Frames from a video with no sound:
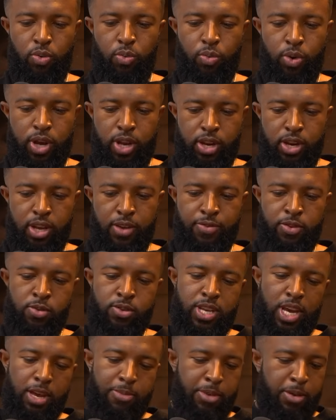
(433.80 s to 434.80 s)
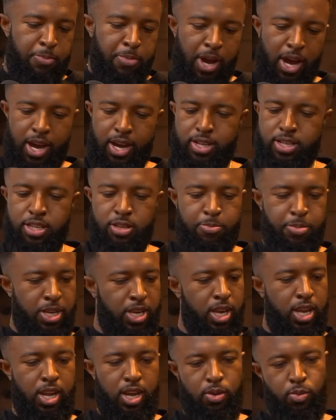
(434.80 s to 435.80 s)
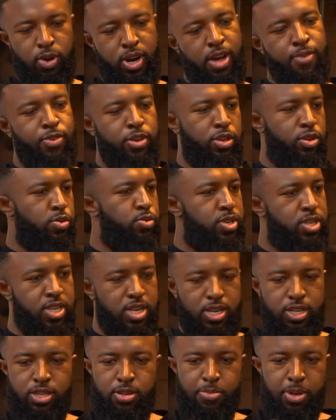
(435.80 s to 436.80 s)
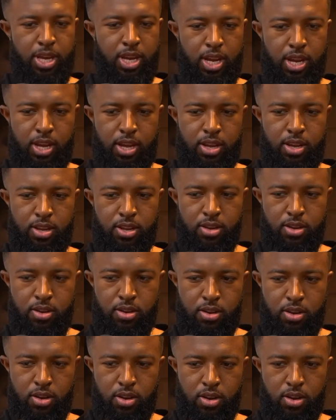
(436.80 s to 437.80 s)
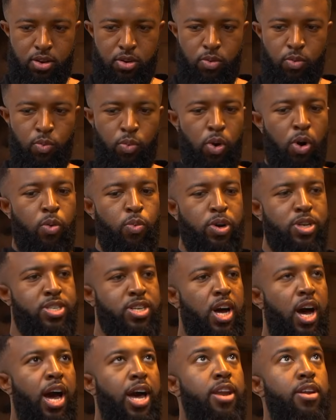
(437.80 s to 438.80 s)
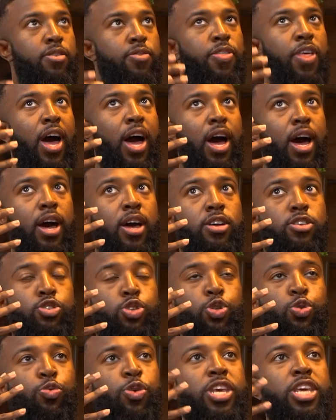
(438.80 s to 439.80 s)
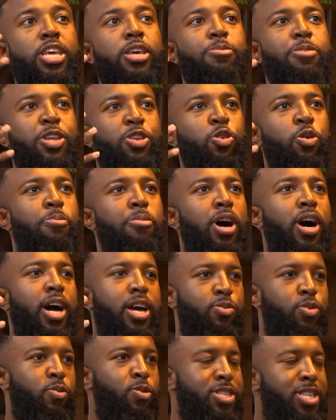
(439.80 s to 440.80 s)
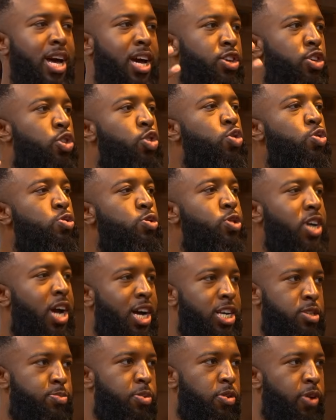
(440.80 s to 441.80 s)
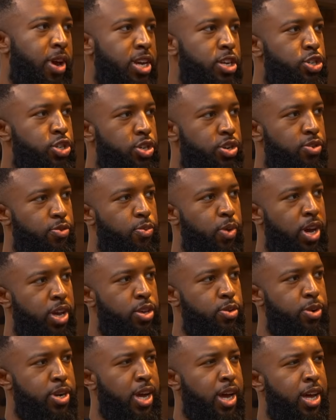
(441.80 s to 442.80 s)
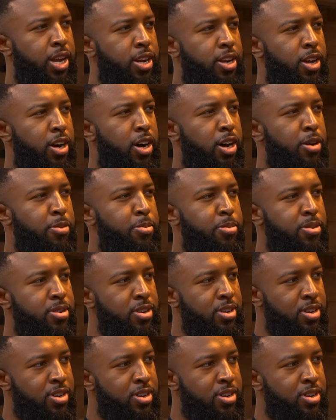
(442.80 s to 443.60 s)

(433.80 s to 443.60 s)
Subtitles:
If you take me back to the beginning, whatever you see as the beginning, what was kind of that dream in your mind? What was that huge aspiration of where you would end up?